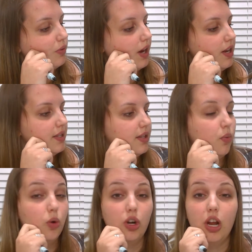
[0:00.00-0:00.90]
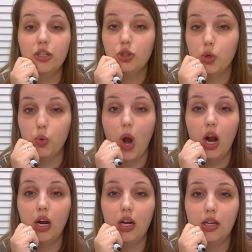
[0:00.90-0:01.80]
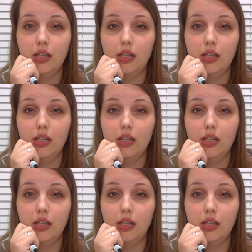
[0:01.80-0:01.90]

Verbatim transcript: write is the word trunk,